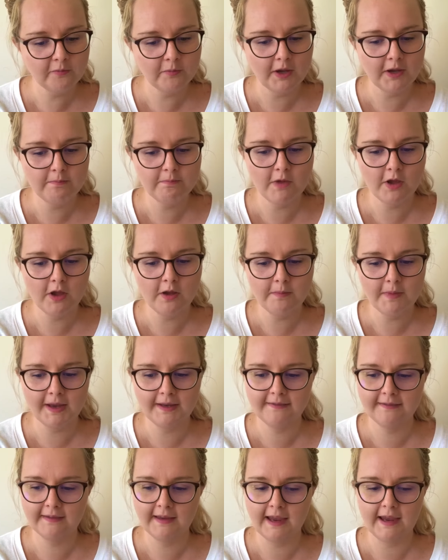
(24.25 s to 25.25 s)
my
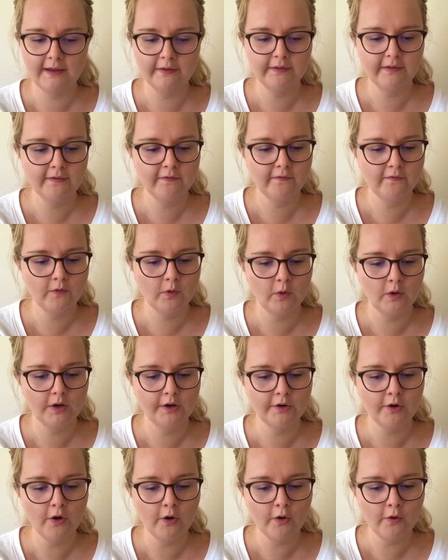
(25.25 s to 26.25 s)
mermaid scales have
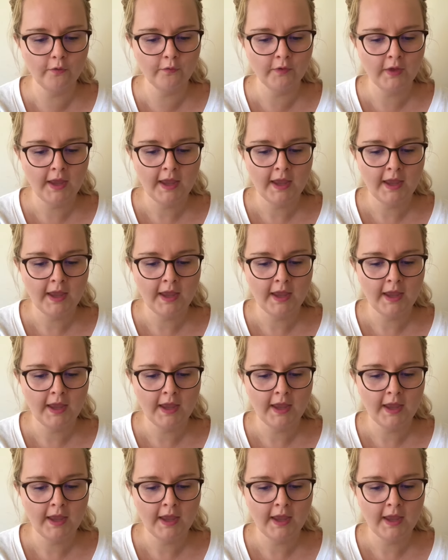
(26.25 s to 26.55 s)
fallen off.